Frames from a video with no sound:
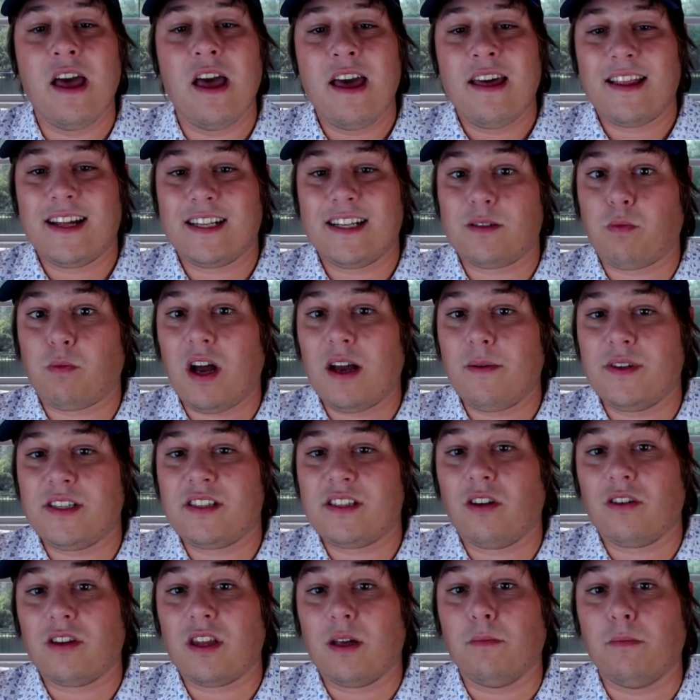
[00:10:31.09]
That's why we
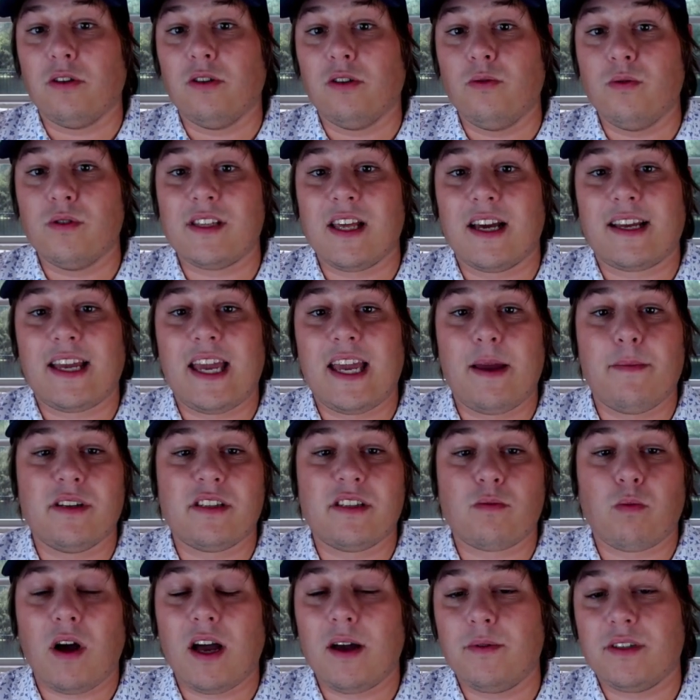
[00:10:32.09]
saw them lose that game. That's
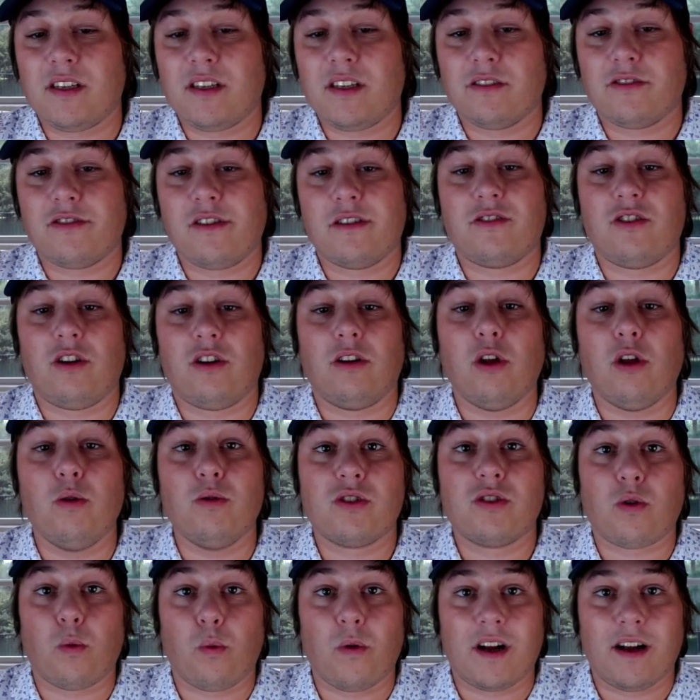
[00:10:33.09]
why we saw such a low
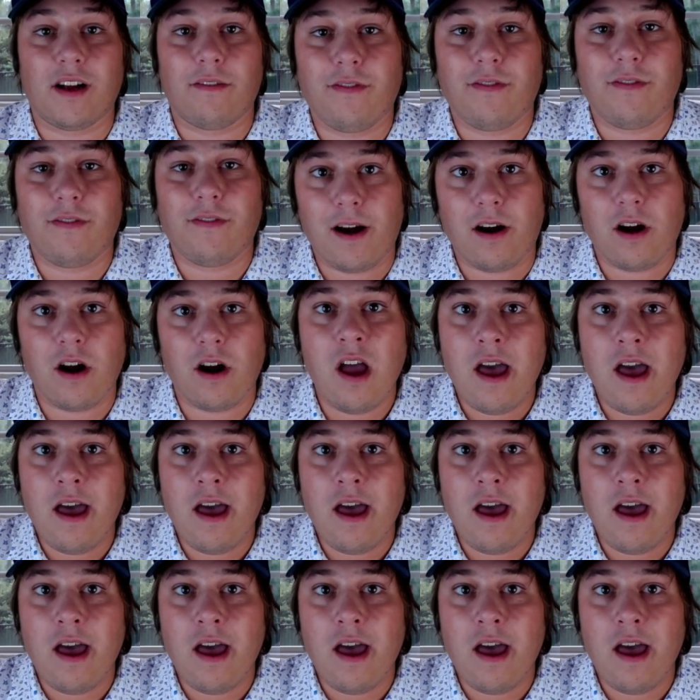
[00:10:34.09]
scoring affair